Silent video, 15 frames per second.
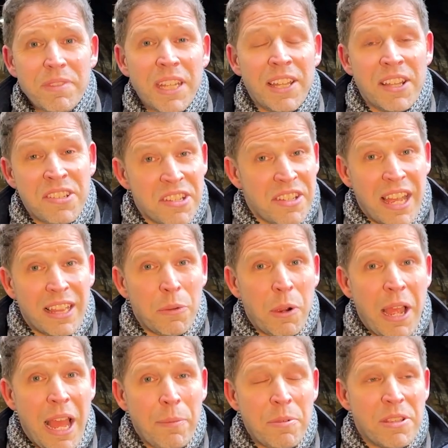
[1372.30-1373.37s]
And that's exactly
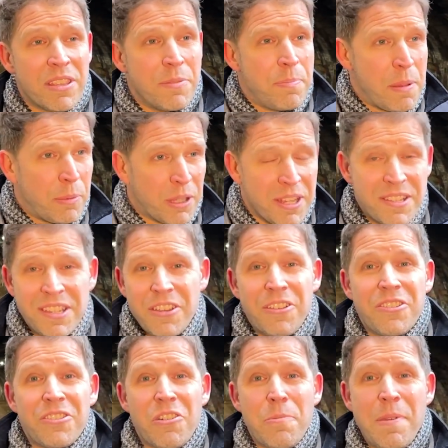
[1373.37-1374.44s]
what happened. The people
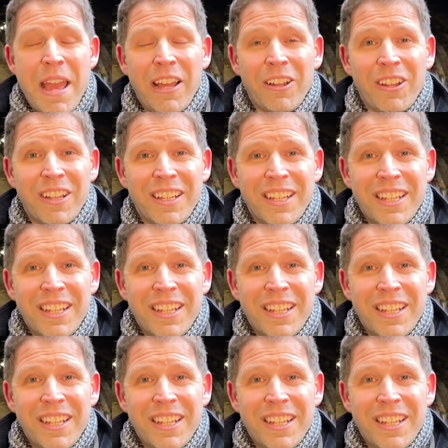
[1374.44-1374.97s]
continued to rebel.